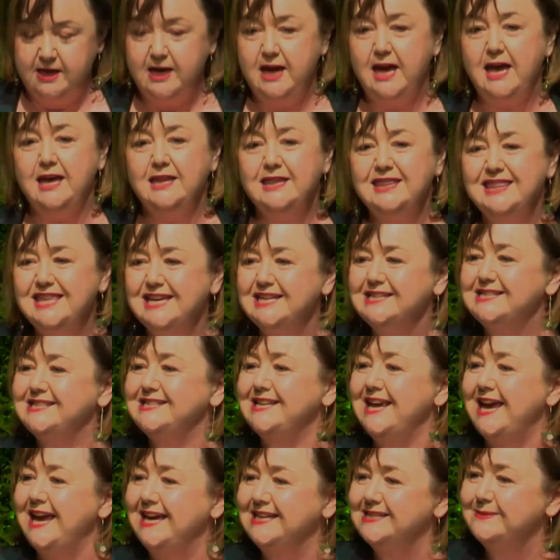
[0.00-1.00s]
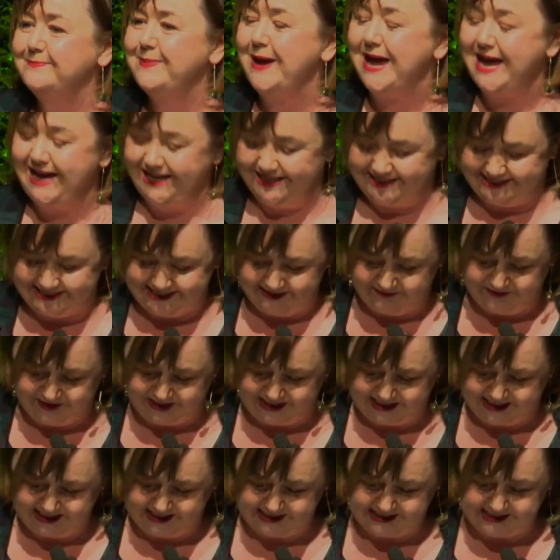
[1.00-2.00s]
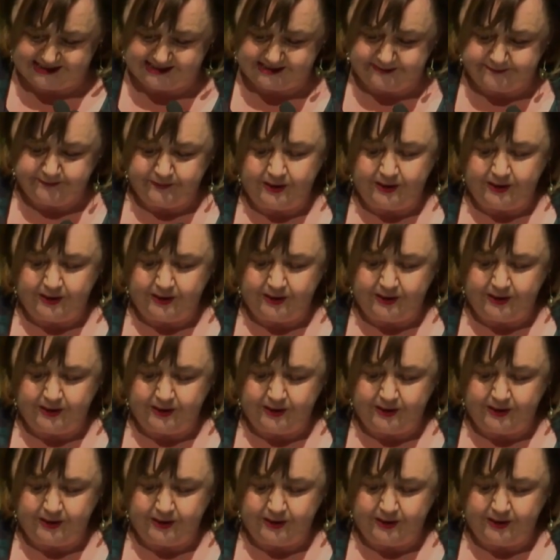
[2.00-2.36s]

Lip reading: And this has paid dividends.